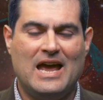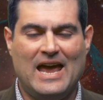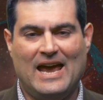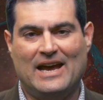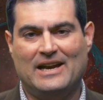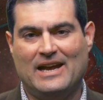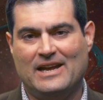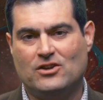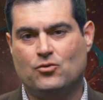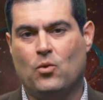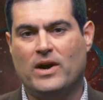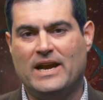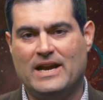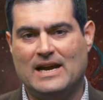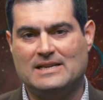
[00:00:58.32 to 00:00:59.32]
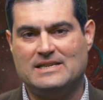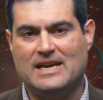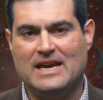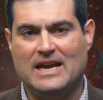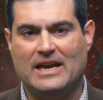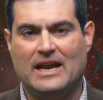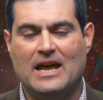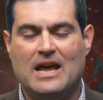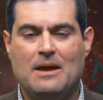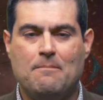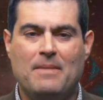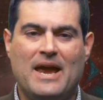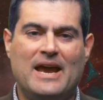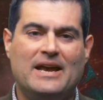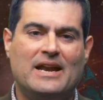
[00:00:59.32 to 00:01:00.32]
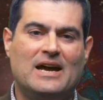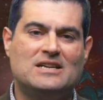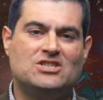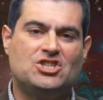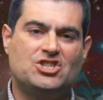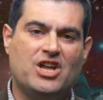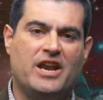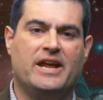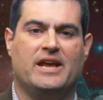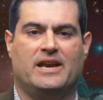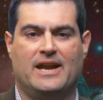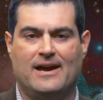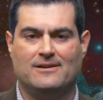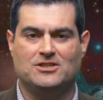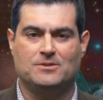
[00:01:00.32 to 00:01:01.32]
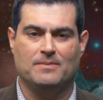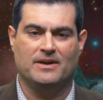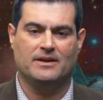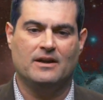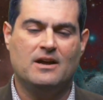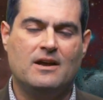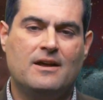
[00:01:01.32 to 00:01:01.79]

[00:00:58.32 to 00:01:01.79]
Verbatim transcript: and in twenty nineteen made a stunning announcement,